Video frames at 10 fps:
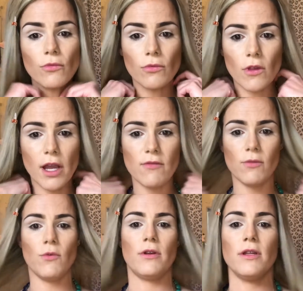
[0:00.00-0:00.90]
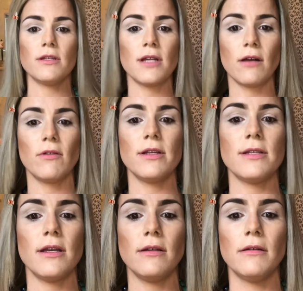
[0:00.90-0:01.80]
I haven't worn this necklace
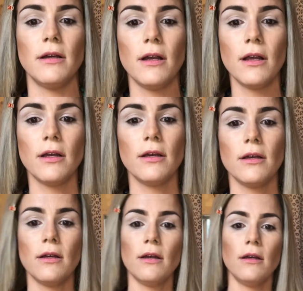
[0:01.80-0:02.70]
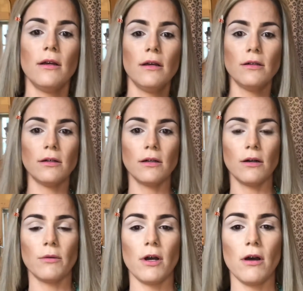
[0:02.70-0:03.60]
in, oh
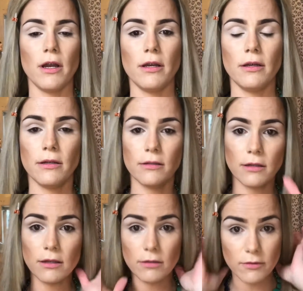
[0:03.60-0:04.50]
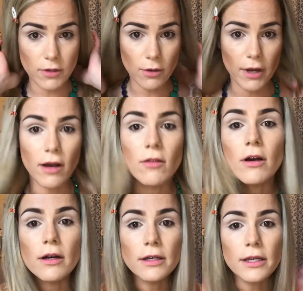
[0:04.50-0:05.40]
god, I don't even know how
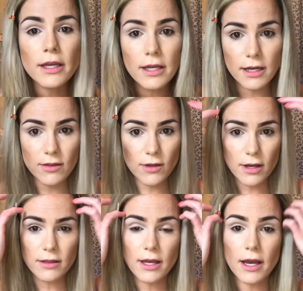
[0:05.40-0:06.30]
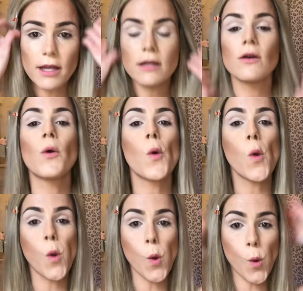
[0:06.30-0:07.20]
long, and I thought that
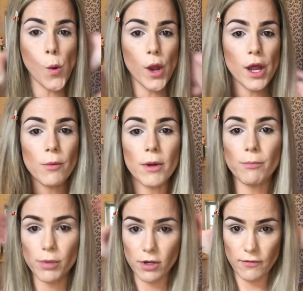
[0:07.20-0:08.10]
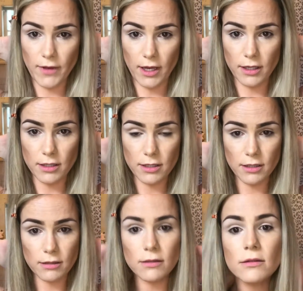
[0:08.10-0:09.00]
it went perfect.
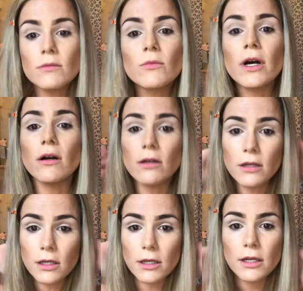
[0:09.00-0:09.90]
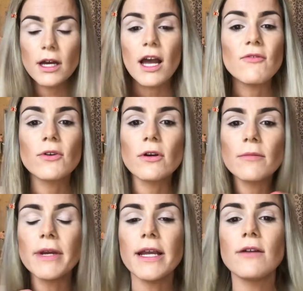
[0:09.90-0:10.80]
Well, I've curled my
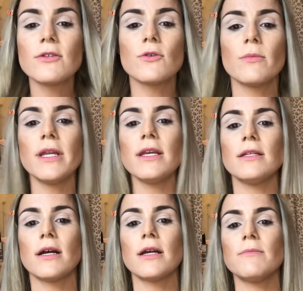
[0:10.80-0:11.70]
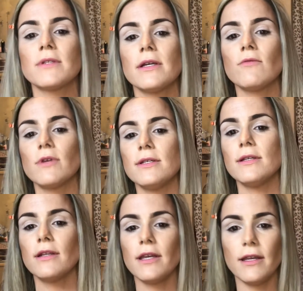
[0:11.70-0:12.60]
hair so many times like
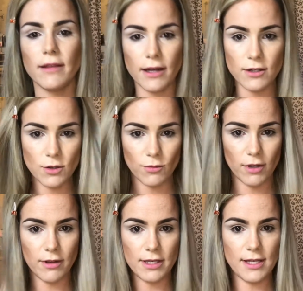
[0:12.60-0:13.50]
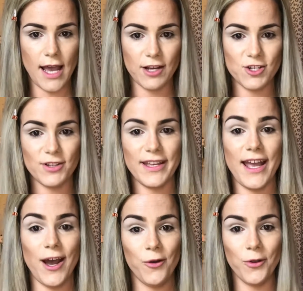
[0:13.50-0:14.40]
recently that I don't realize actually
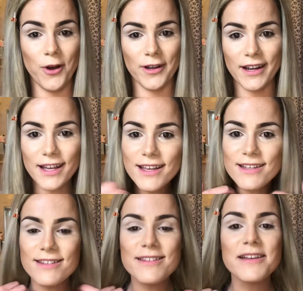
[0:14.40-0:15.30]
how long it is.